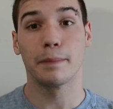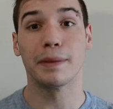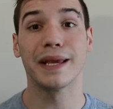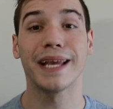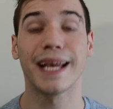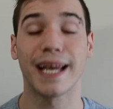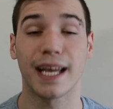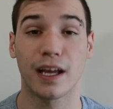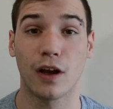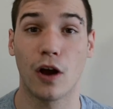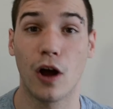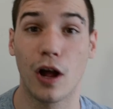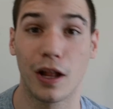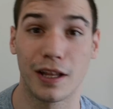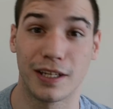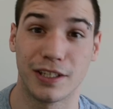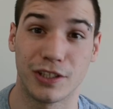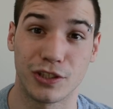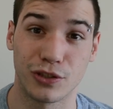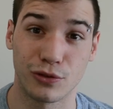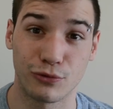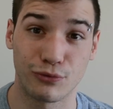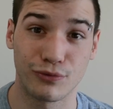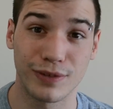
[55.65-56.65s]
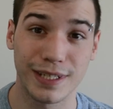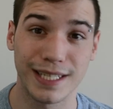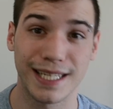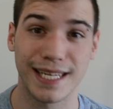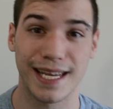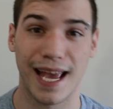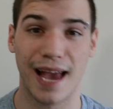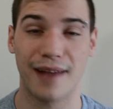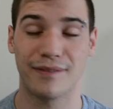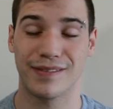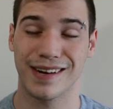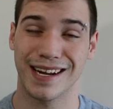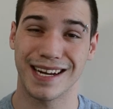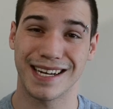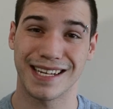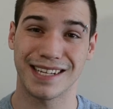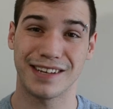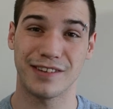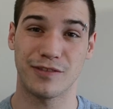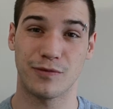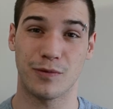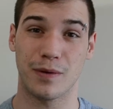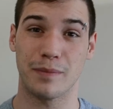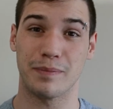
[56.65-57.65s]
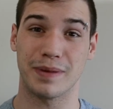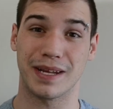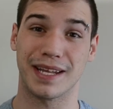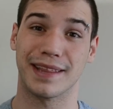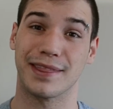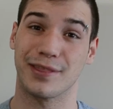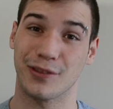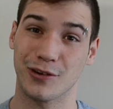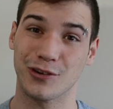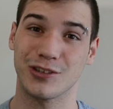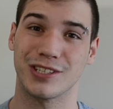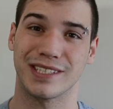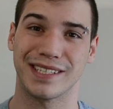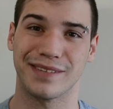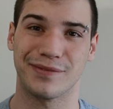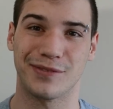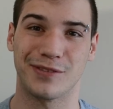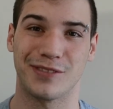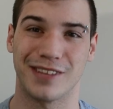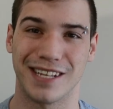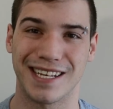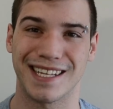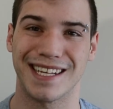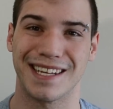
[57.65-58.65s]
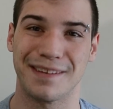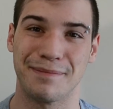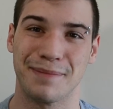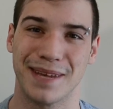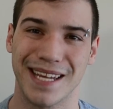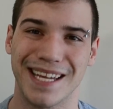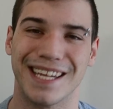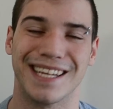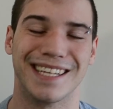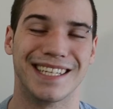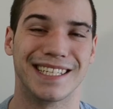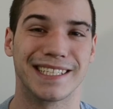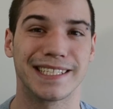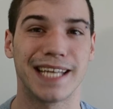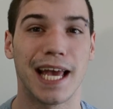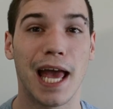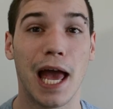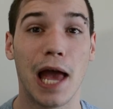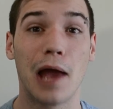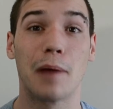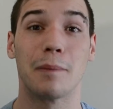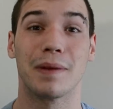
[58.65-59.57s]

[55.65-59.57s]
Being at college, you really have an idea of what being thirsty for the D means.